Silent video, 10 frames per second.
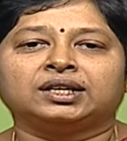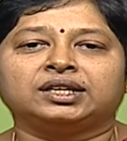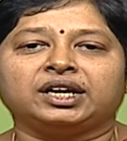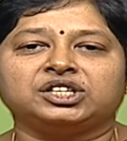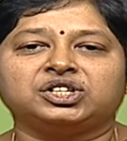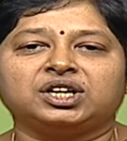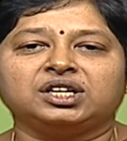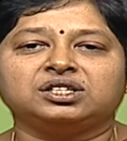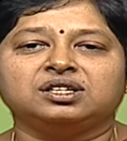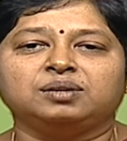The
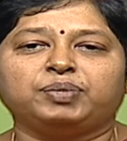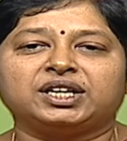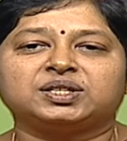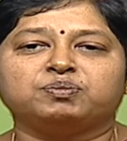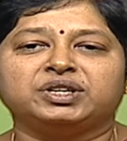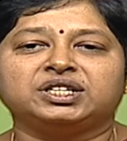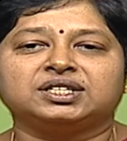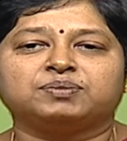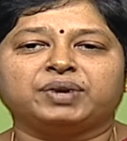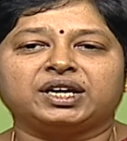educational placement
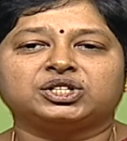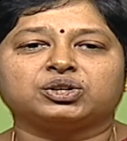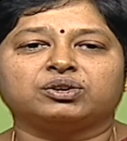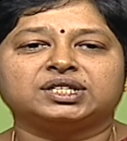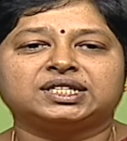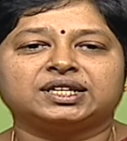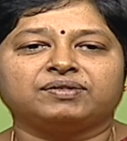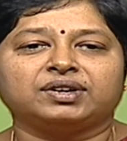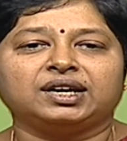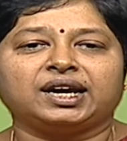is based on
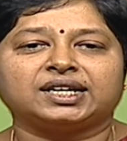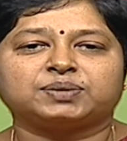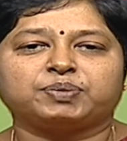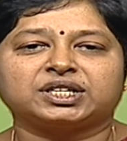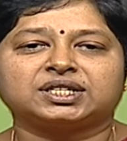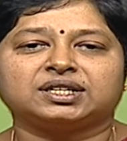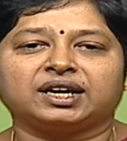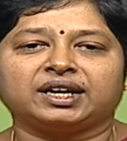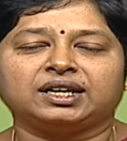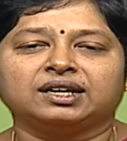several aspects
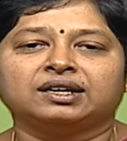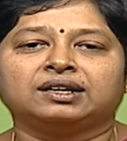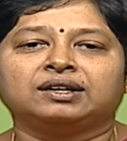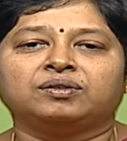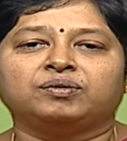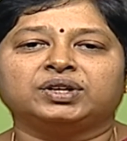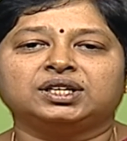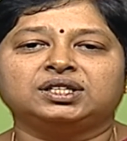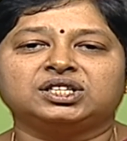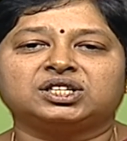like
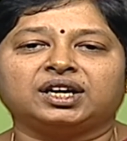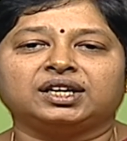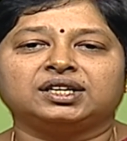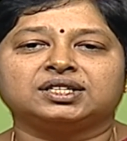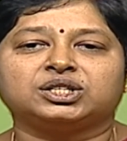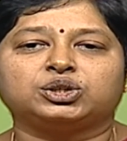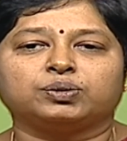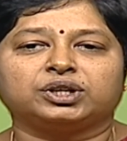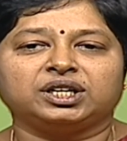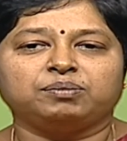whether the child is
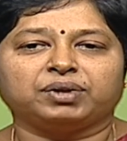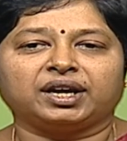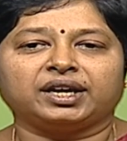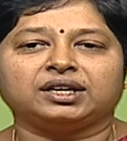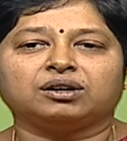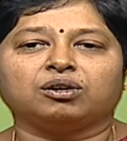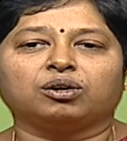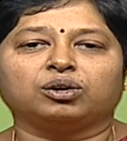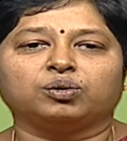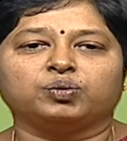totally blind
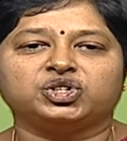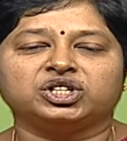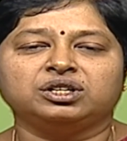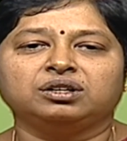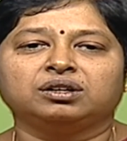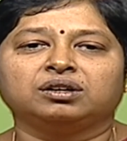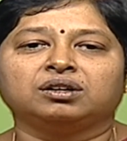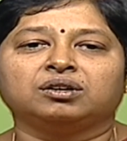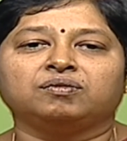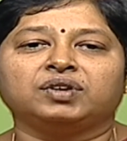or low vision,
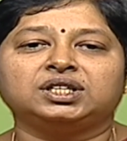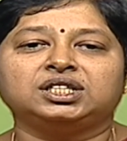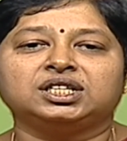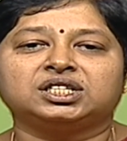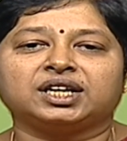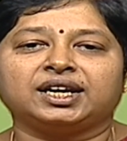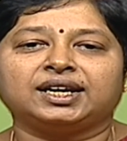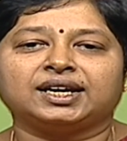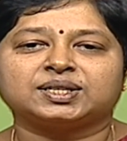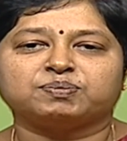whether the child
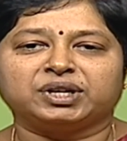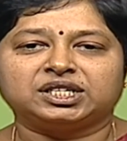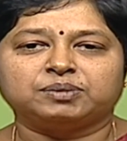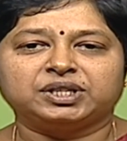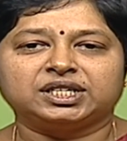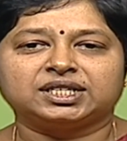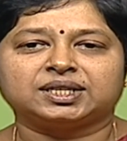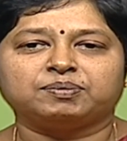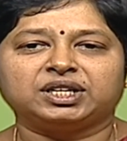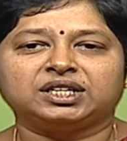has multiple
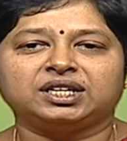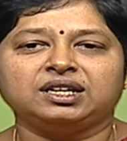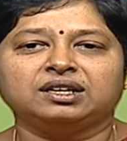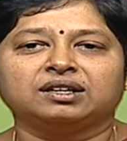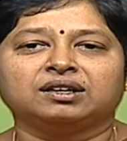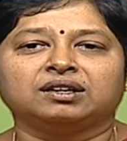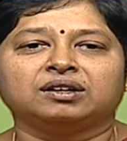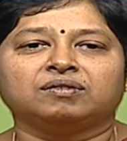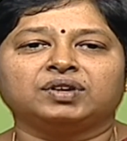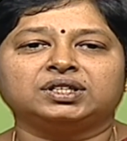disability,
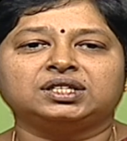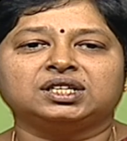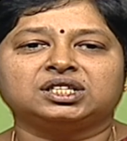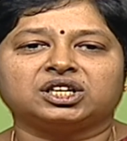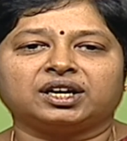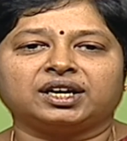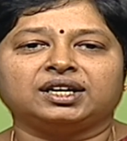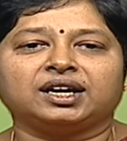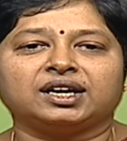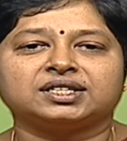whether the child
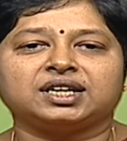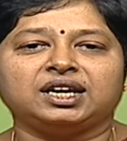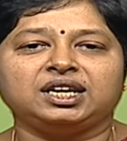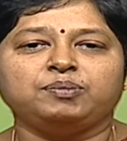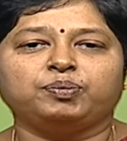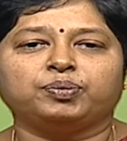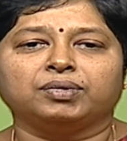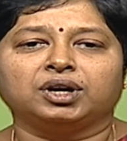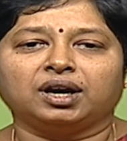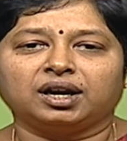has any
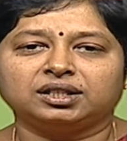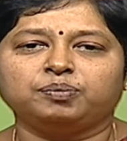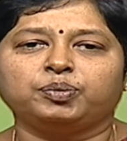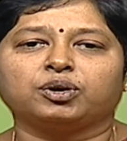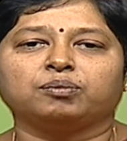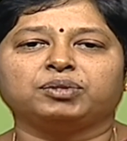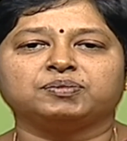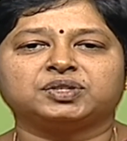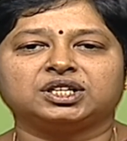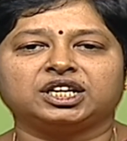other
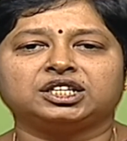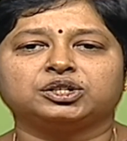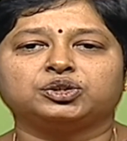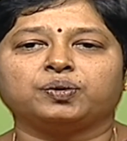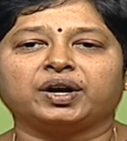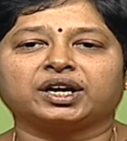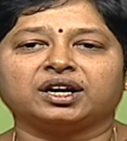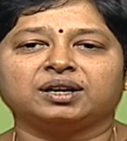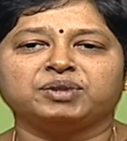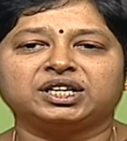problems related to
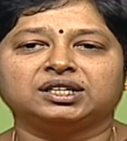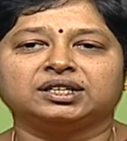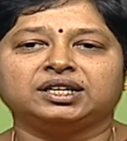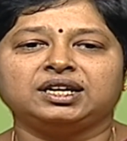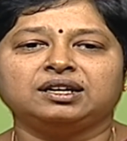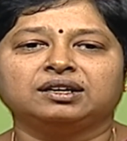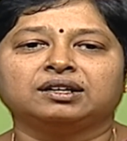academic learning,